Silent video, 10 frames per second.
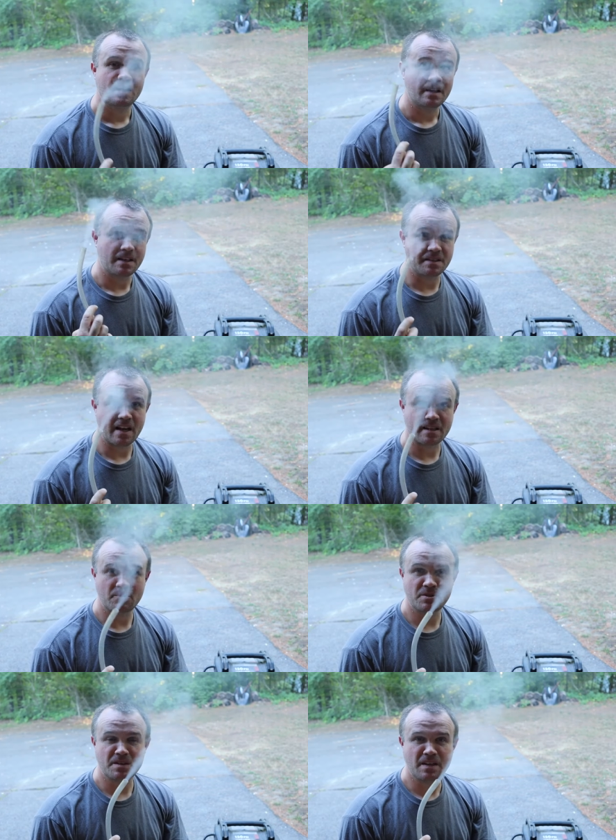Exactly
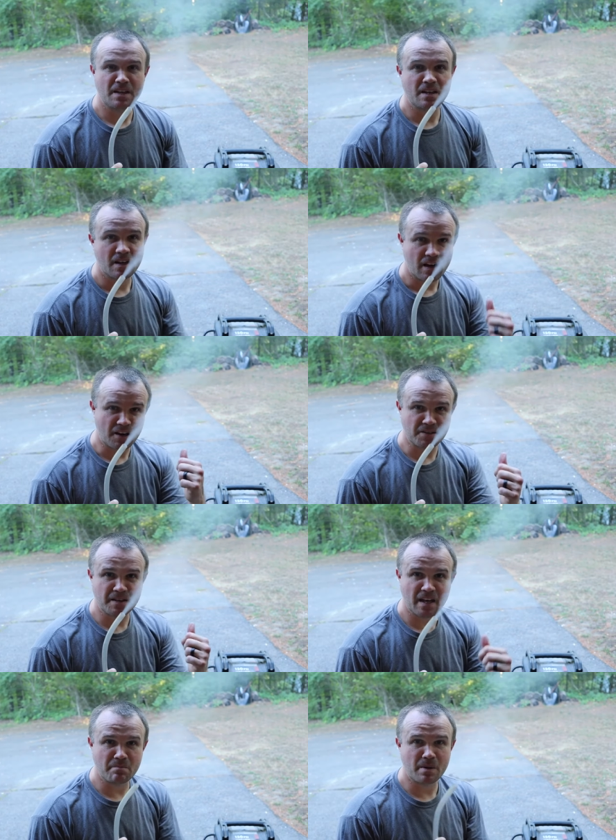what you need. Under
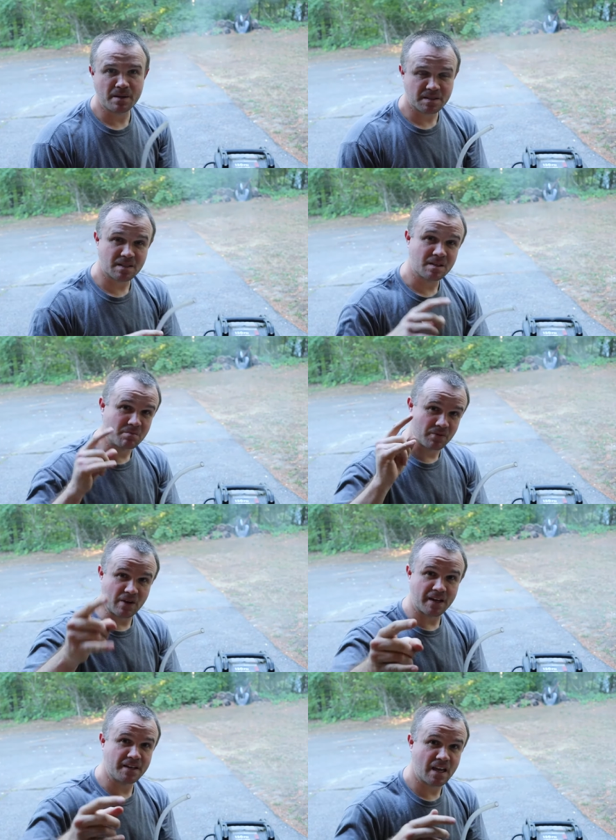10 bucks,
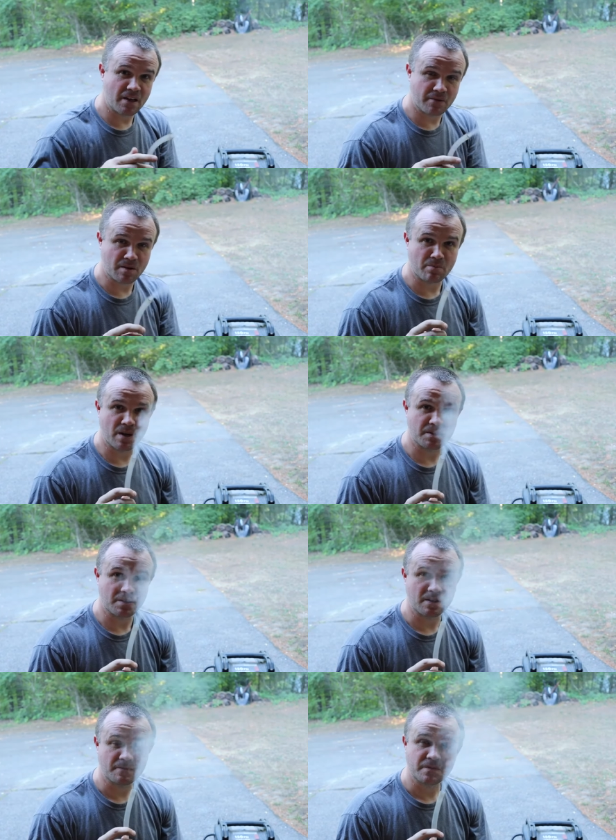provided you have a
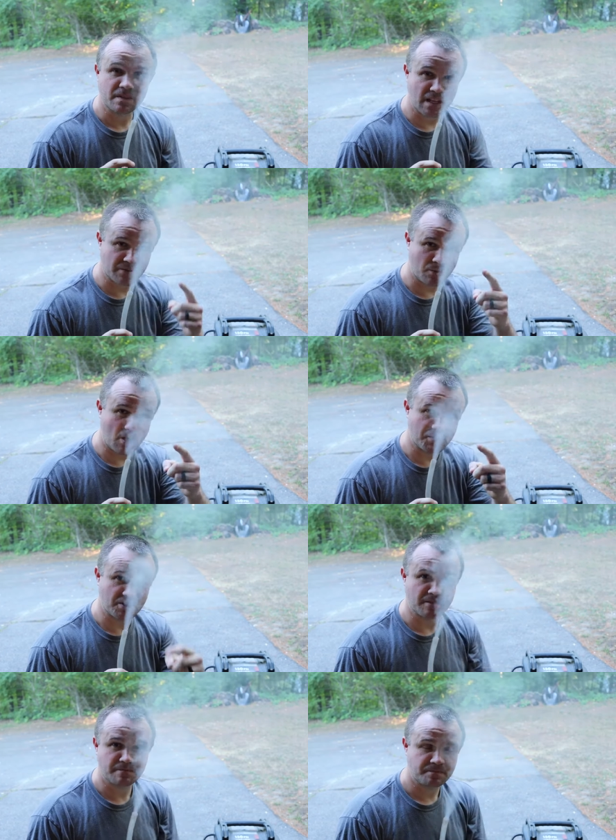compressor. Thanks for watching.